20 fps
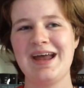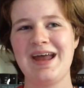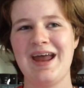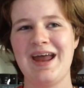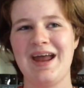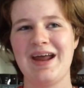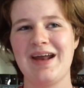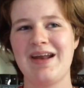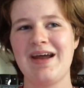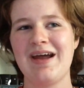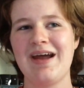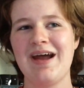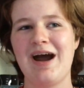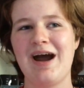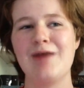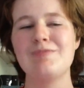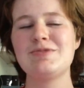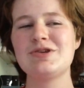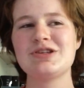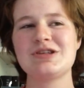And
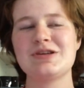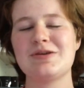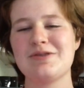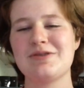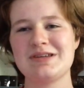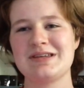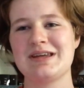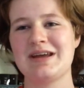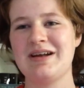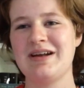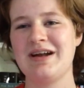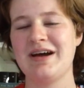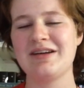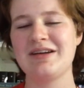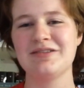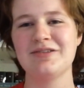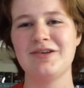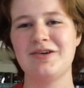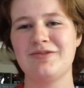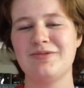I'm just so excited. I
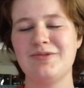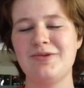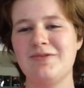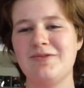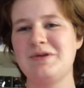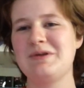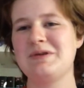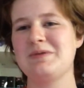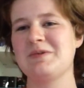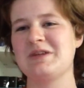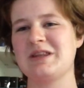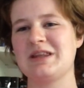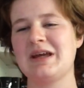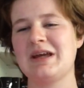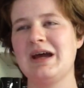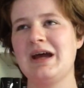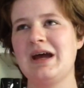love movies with